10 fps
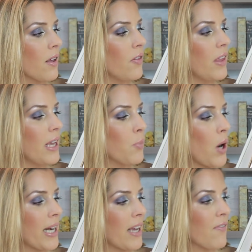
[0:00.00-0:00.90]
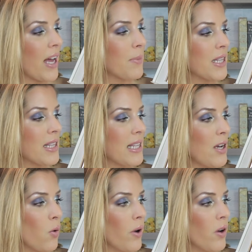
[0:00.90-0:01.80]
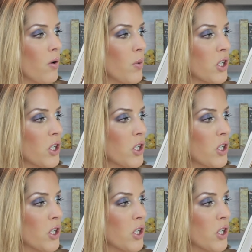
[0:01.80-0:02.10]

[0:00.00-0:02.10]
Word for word: the Brightening Vitamin C Oil,